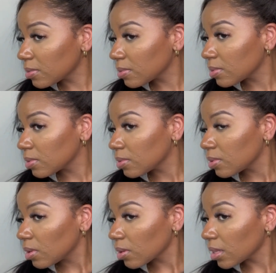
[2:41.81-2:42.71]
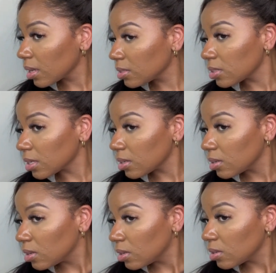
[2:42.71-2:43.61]
which shout out to my best
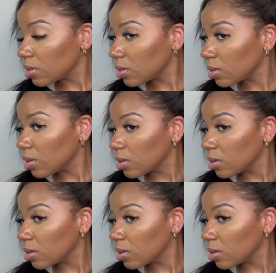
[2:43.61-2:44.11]
friend Dom.